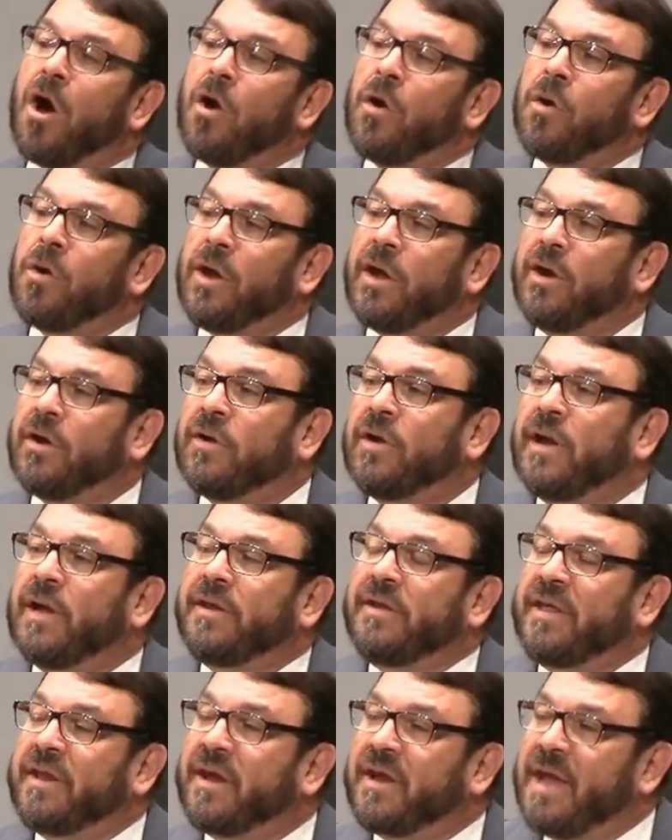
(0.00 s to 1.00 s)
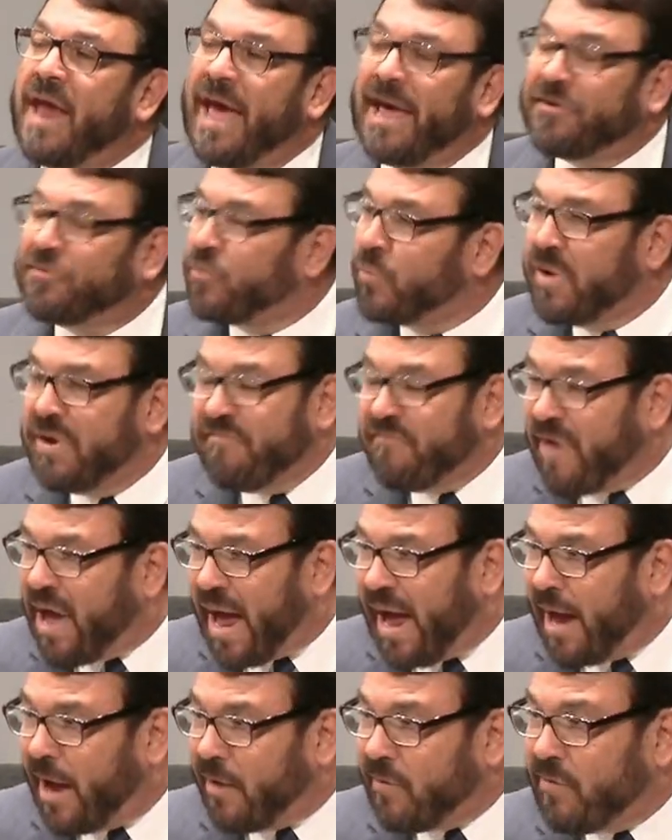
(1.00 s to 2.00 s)
earlier, did a Nazarene
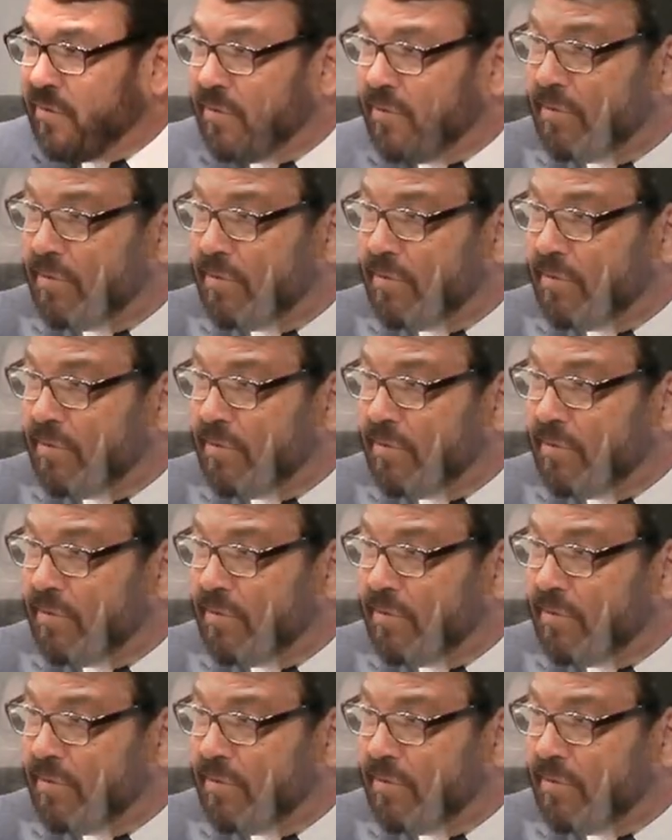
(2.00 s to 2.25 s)
vow.